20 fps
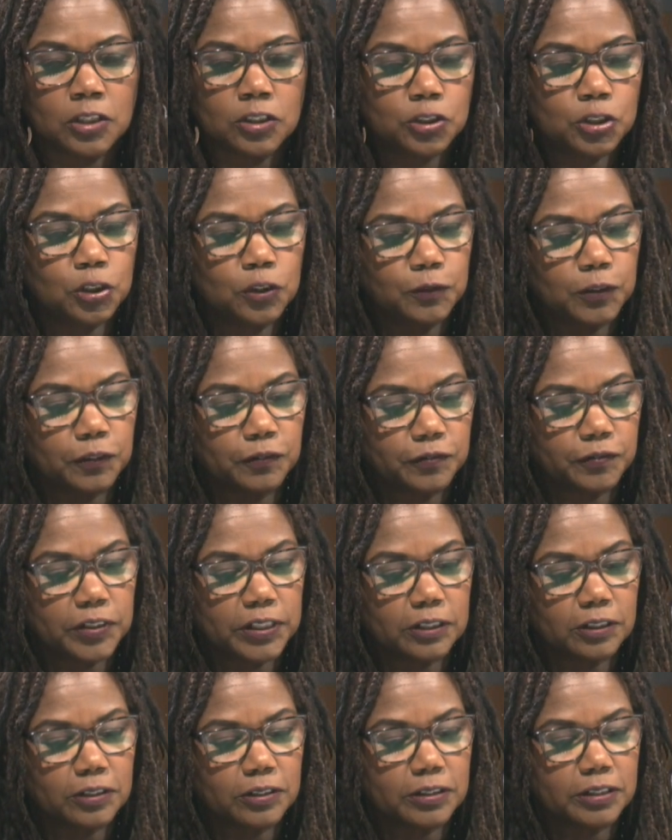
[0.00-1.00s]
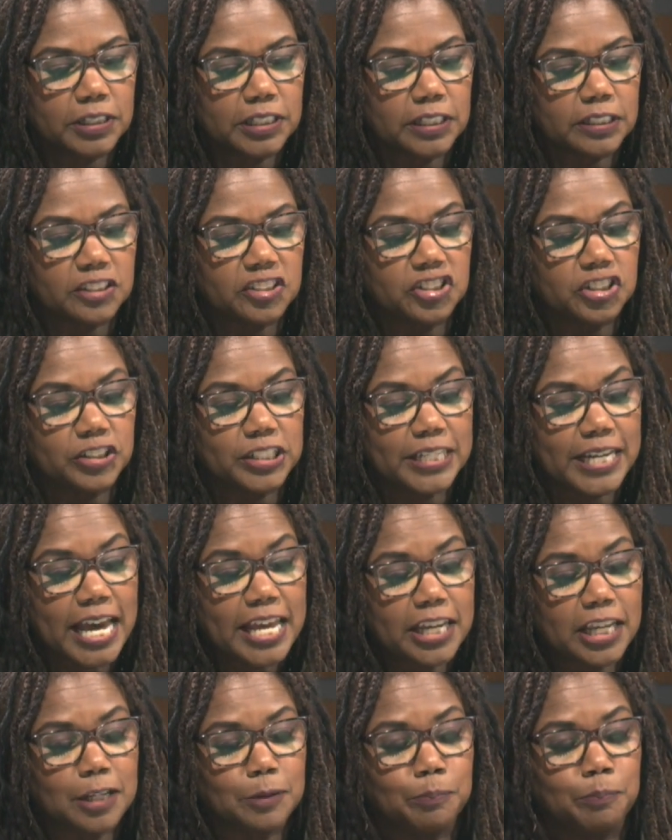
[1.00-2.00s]
to fulfill the
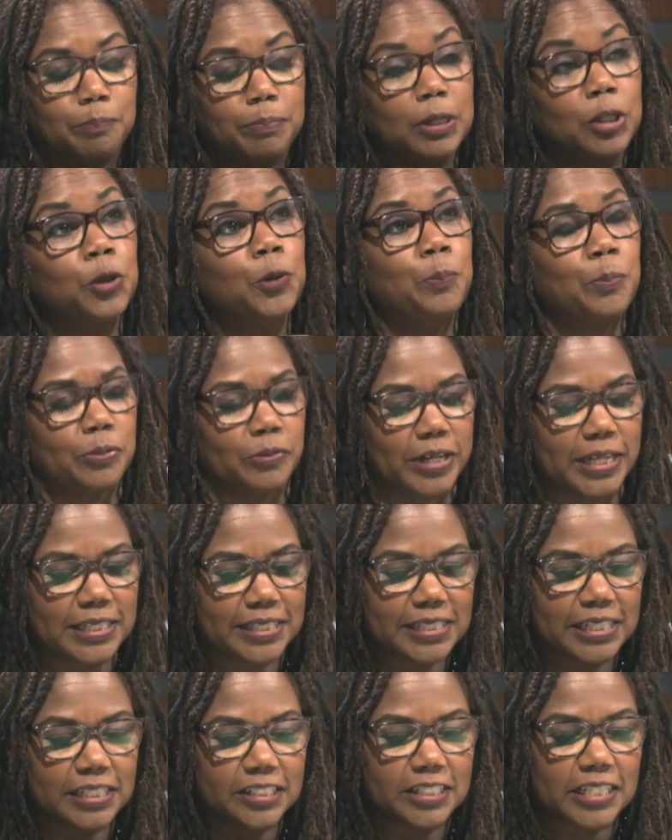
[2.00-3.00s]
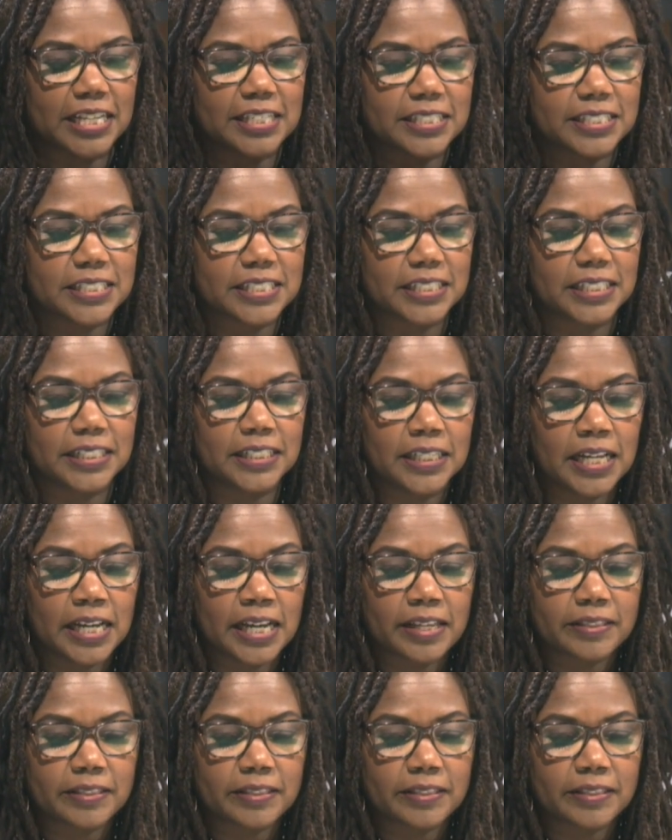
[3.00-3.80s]
genetic blueprint suggesting